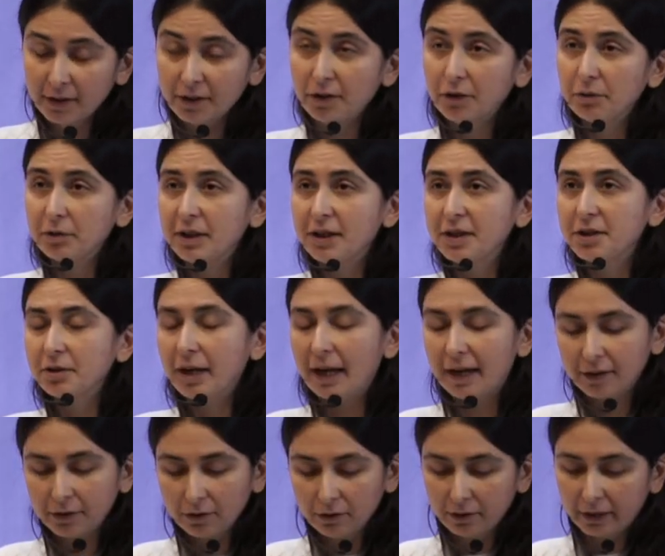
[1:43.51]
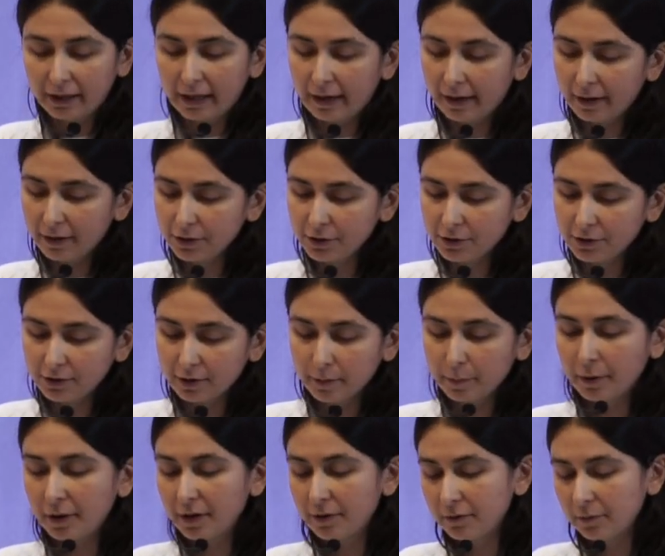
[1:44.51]
no need to handle the cash
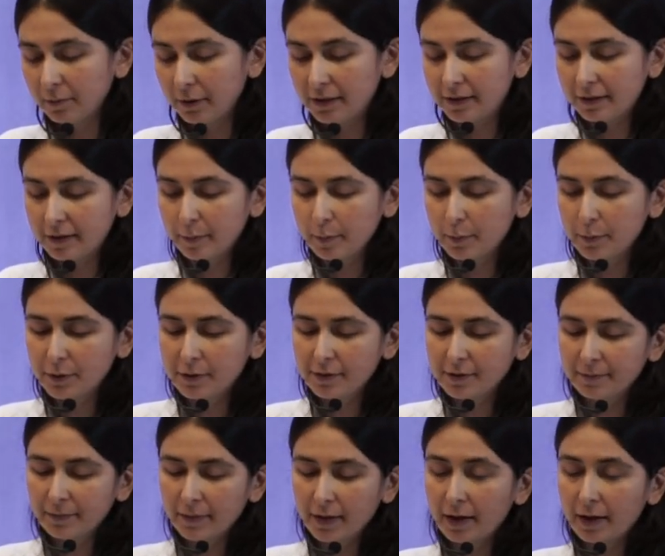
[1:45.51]
apart from the tips,